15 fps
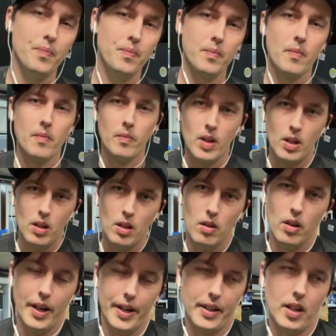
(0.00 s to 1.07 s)
Were you part of the
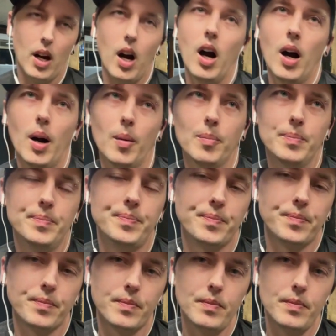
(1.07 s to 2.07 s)
LP like, um, LPU?